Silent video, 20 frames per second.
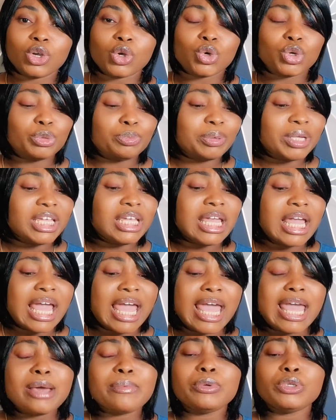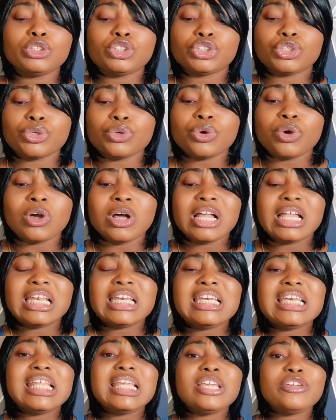could be able to
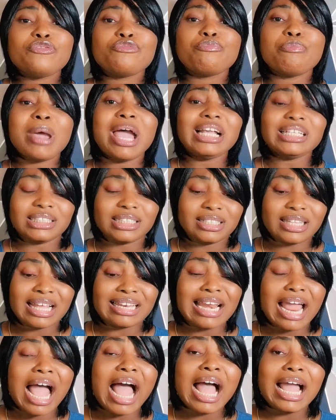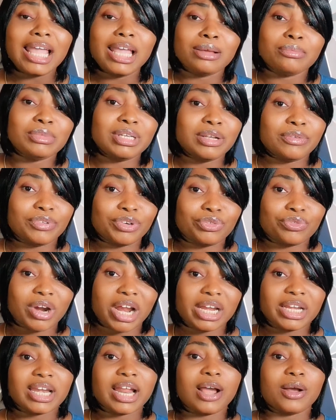live better than I am living
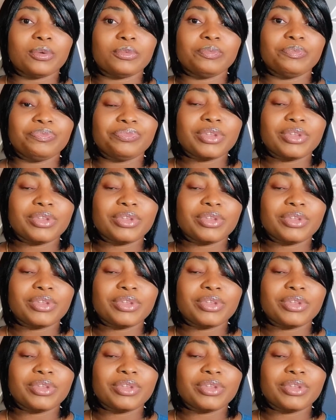right now,